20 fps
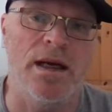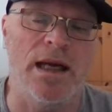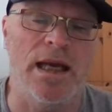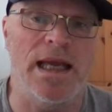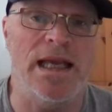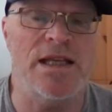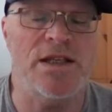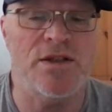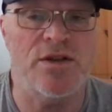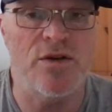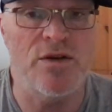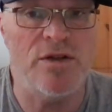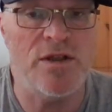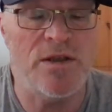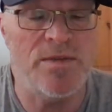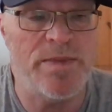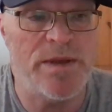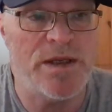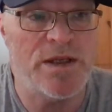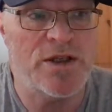It's good
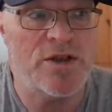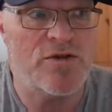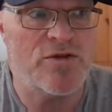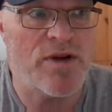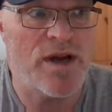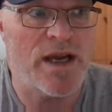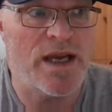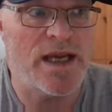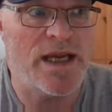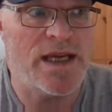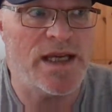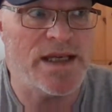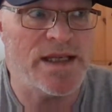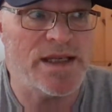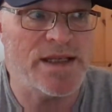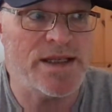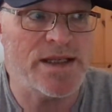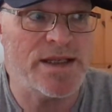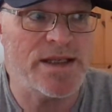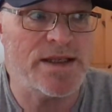to be
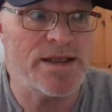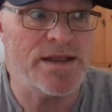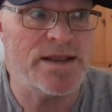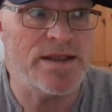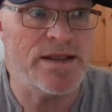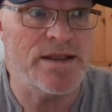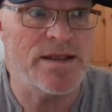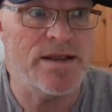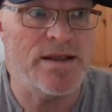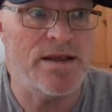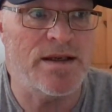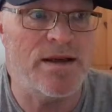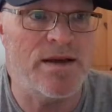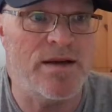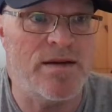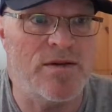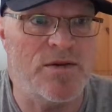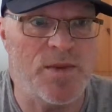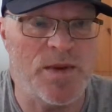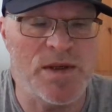stressed,
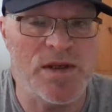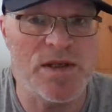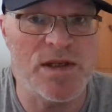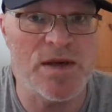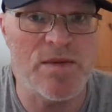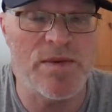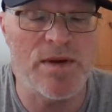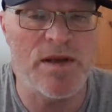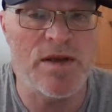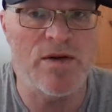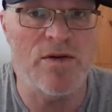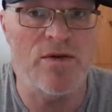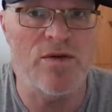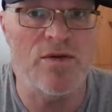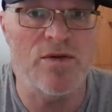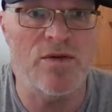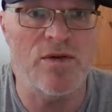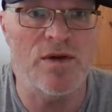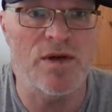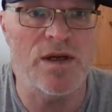especially when
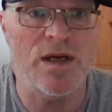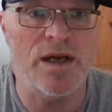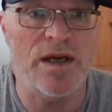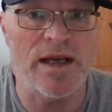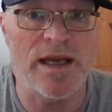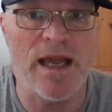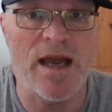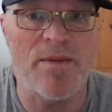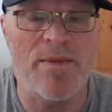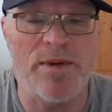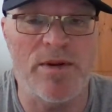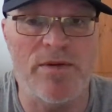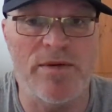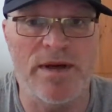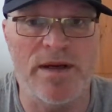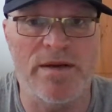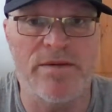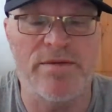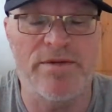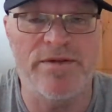you're going to get up in the
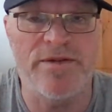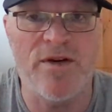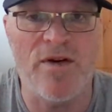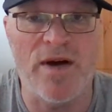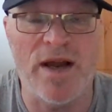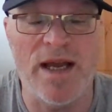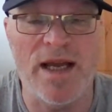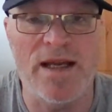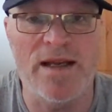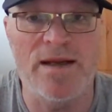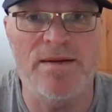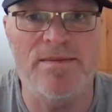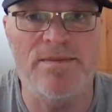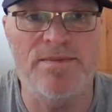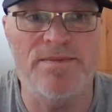ring and fight.